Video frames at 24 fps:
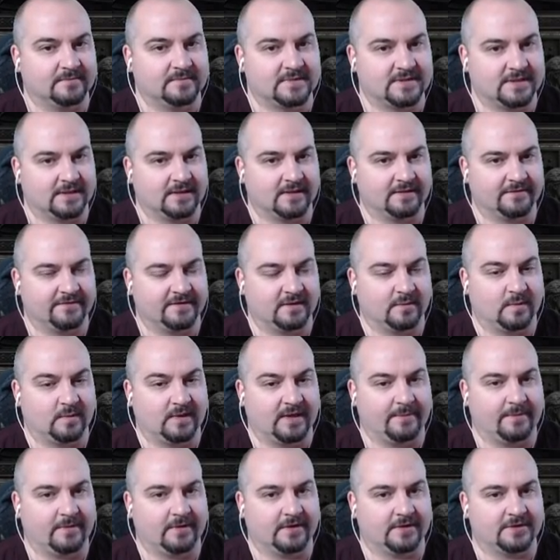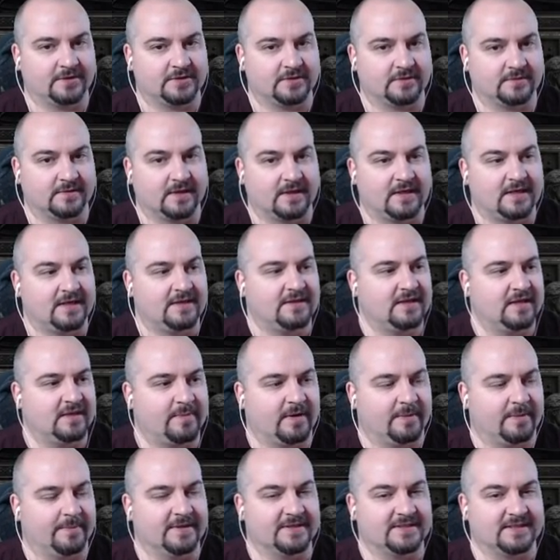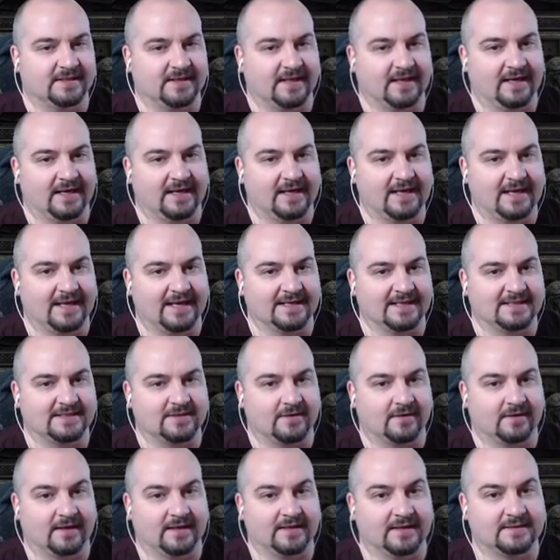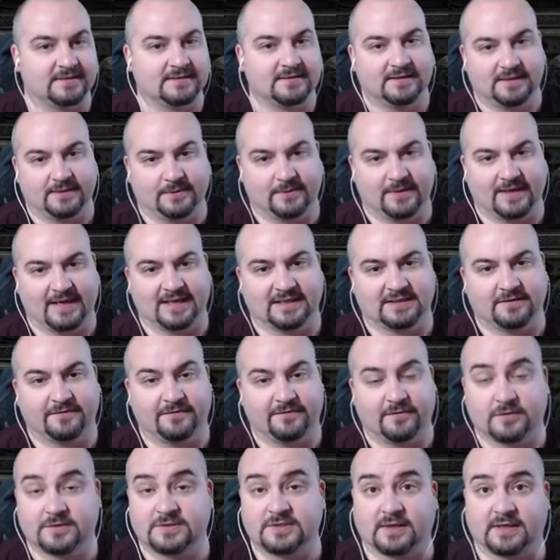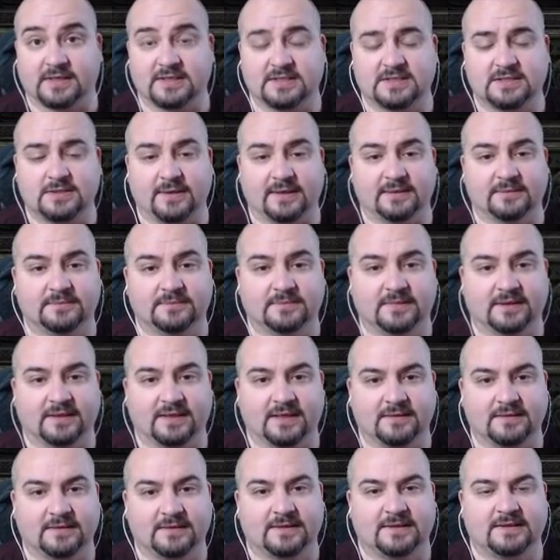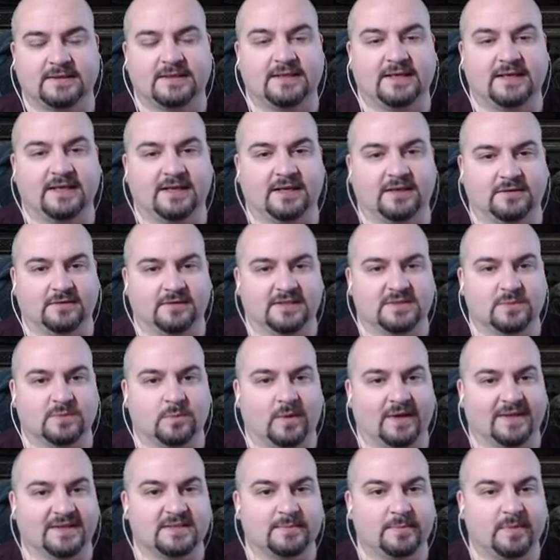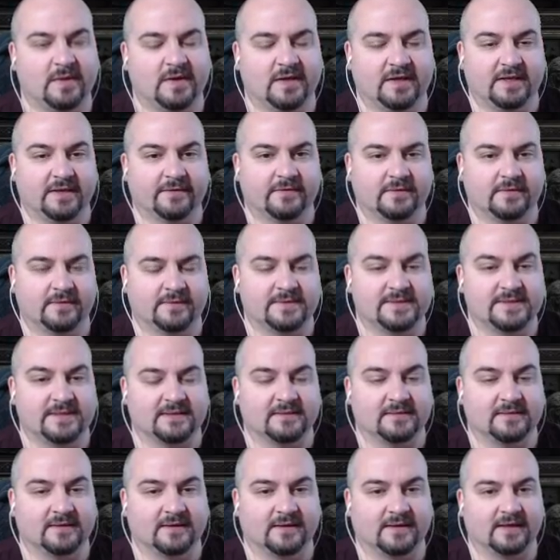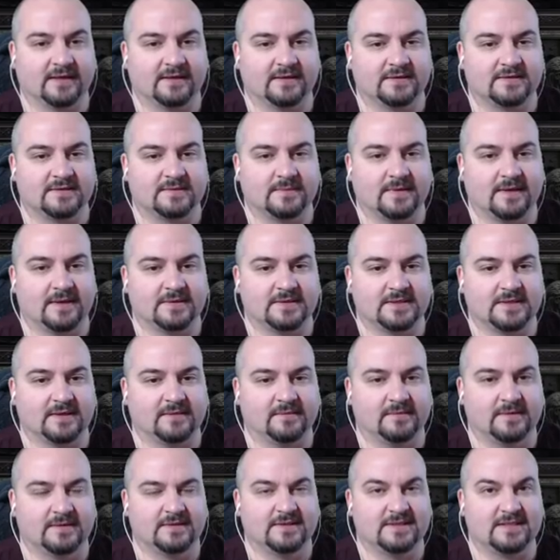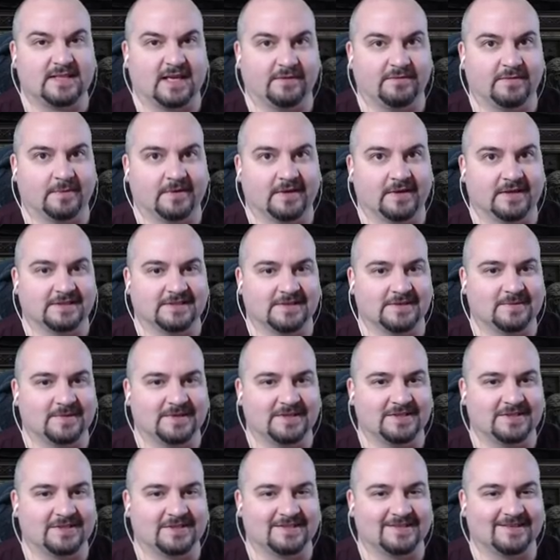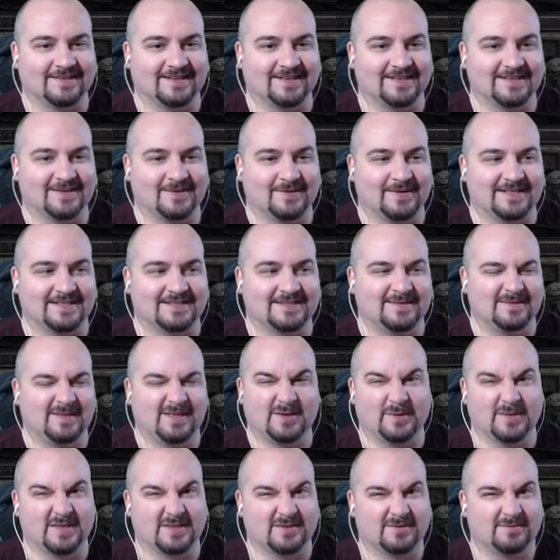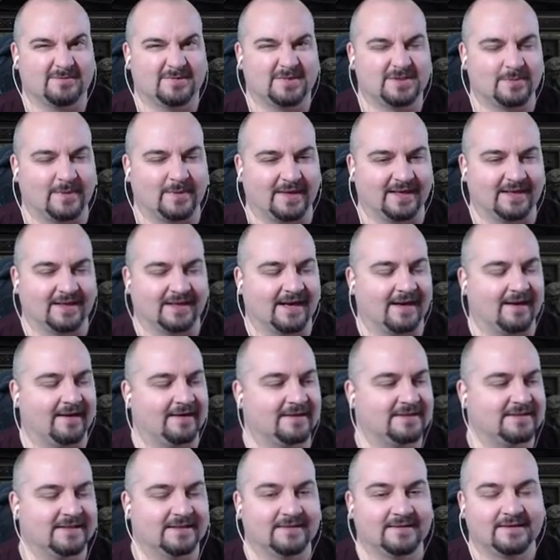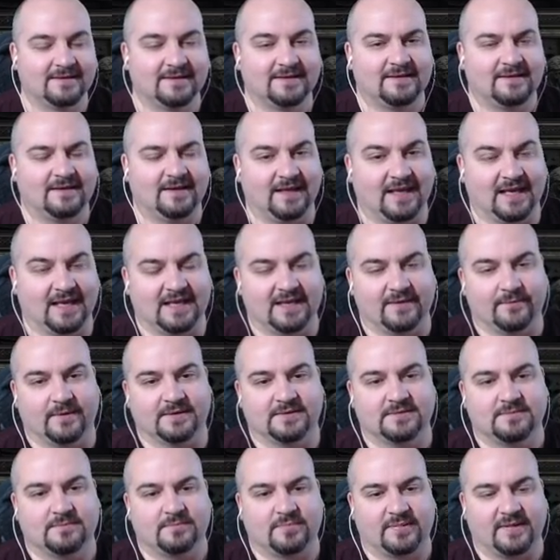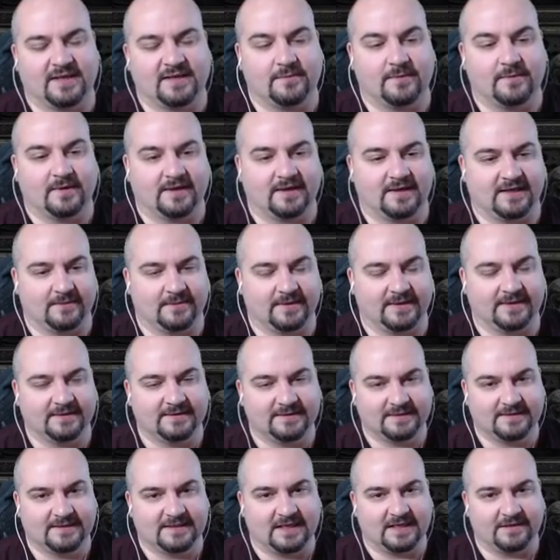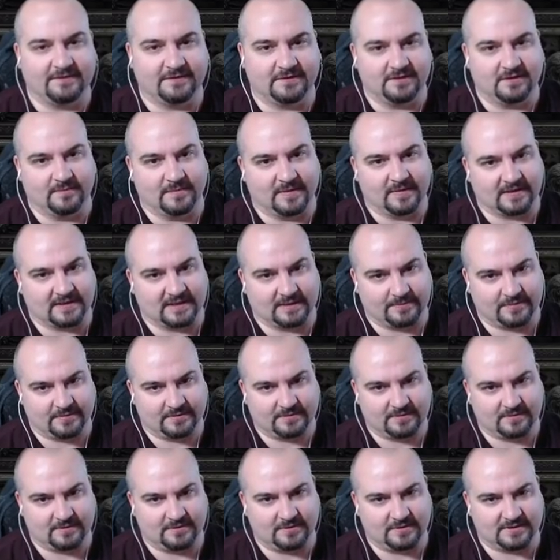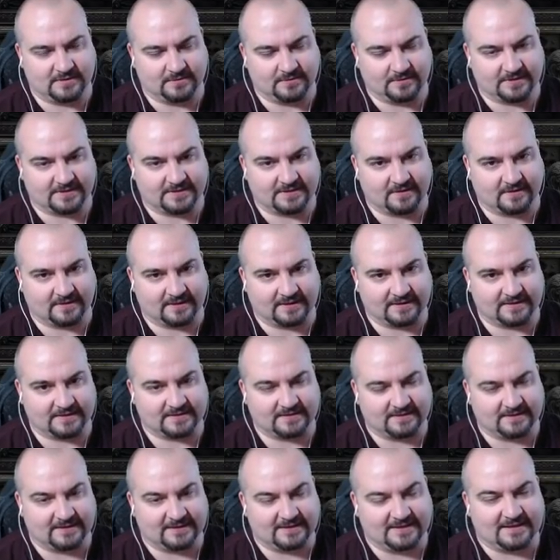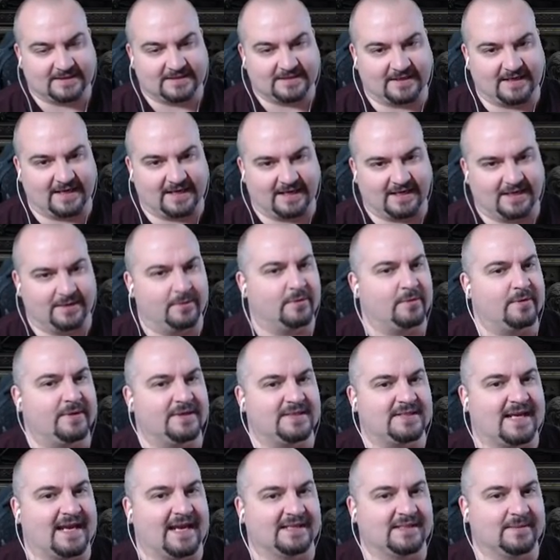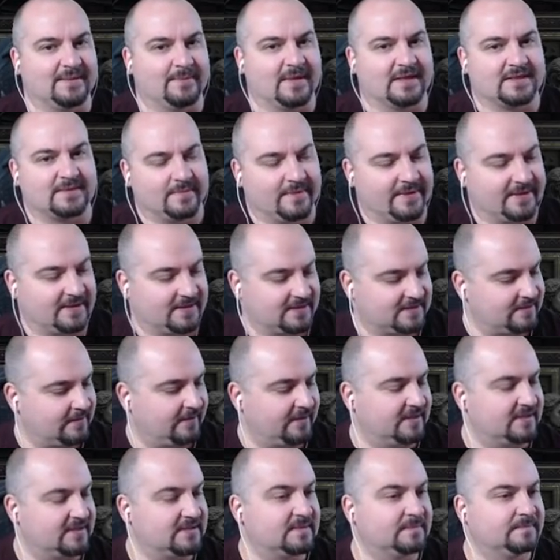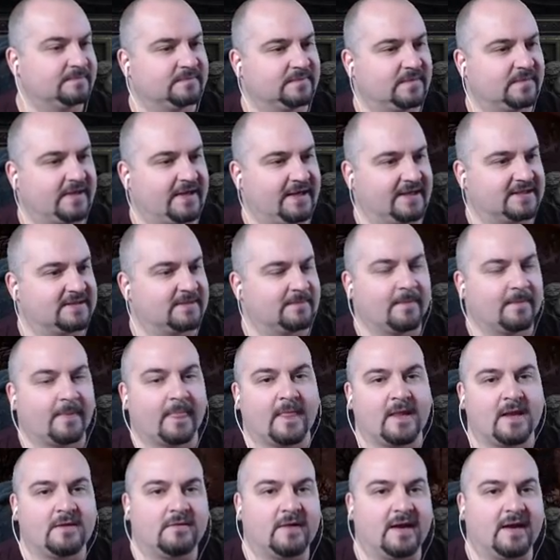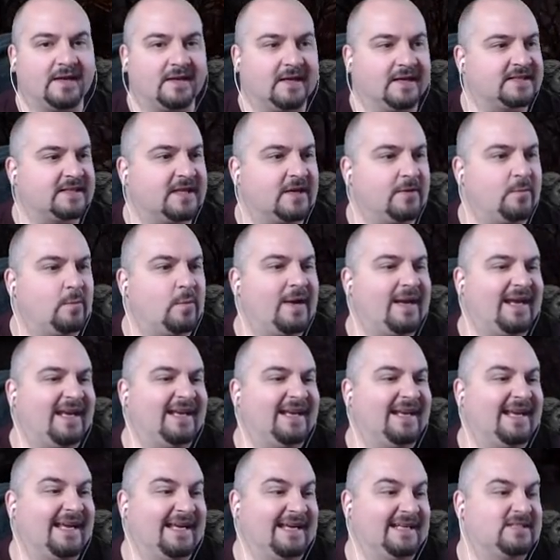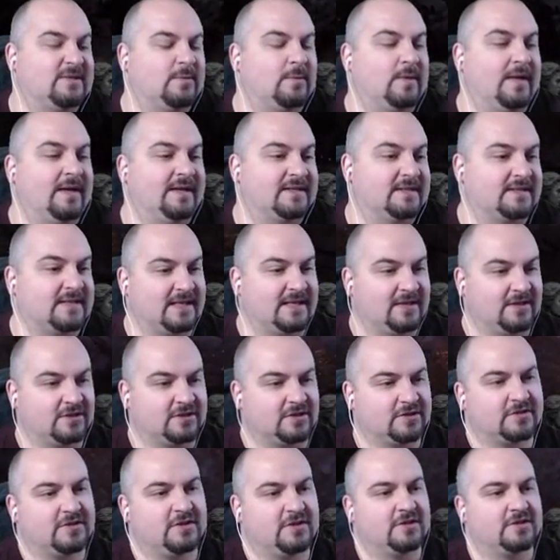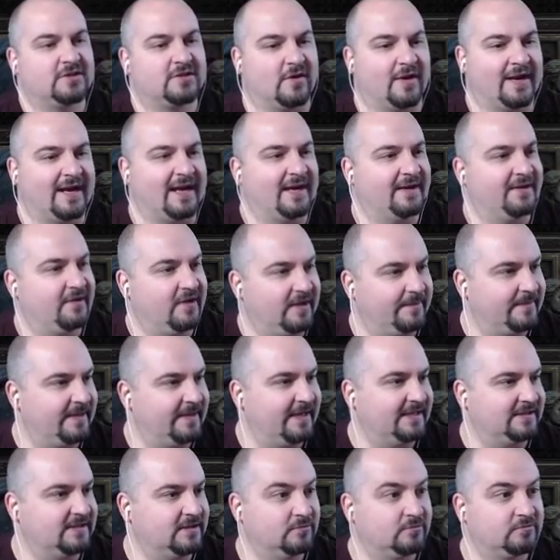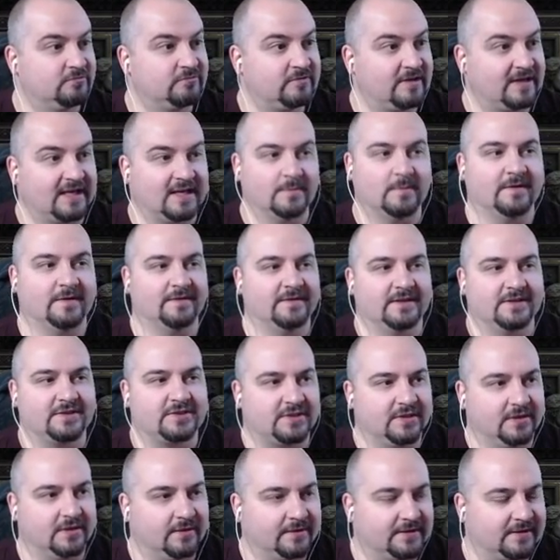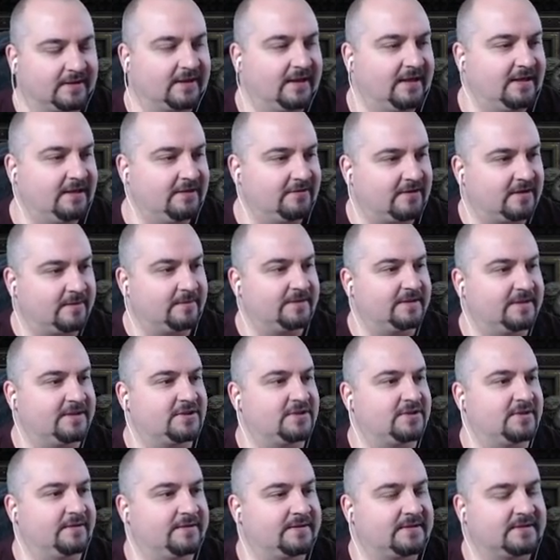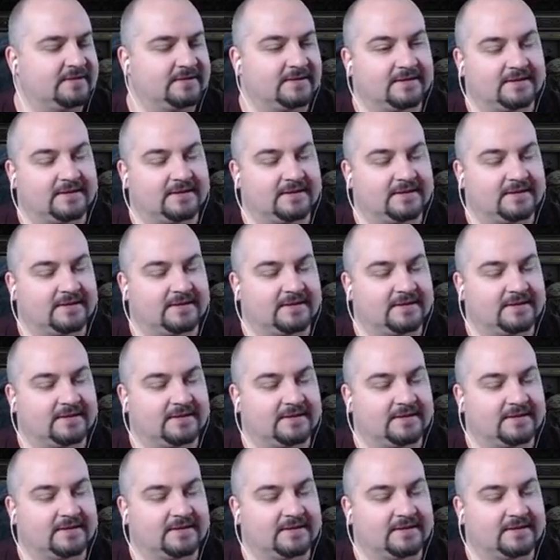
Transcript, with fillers: So you're looking for the white Monarch Shield. You pop this in there, hit add sockets, and you will add the 4 sockets to it, okay? And you can do this once per difficulty, okay, as well. So save them, guys. Don't waste your socket quest. You can always twink a character and get another one pretty quick anyway, if you do muck up and using all the sockets. So yeah, you will always add the maximum amount of sockets. Nice. Right, guys, so we're in Act 1. So say you just got out of Nightmare and you really want this shield, okay? You really want this shield.